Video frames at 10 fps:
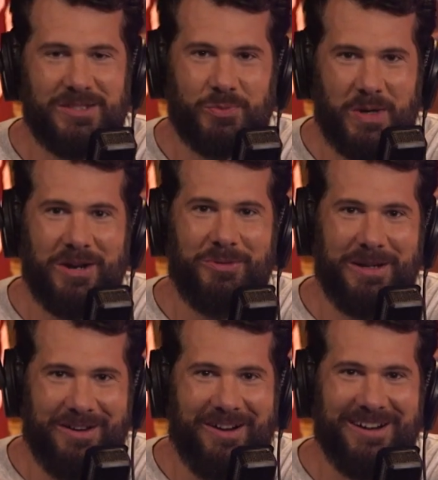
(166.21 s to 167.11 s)
is where
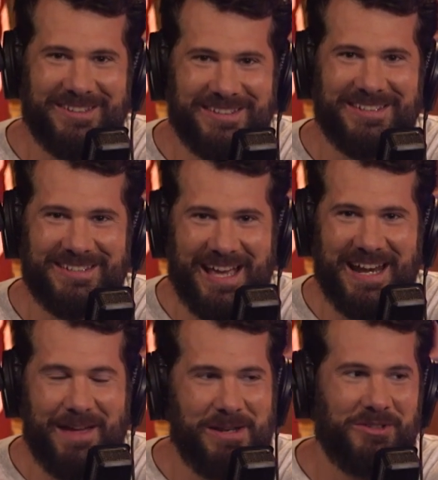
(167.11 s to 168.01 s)
we are as a
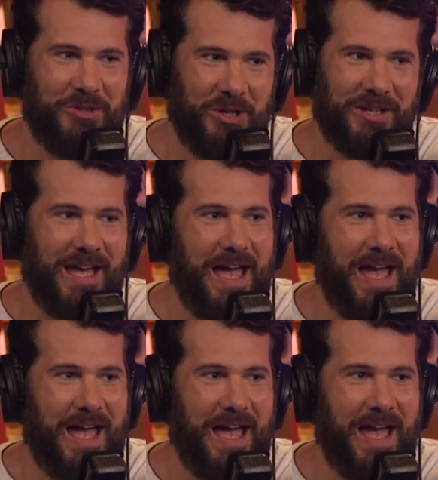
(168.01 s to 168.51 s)
society. I mean, look,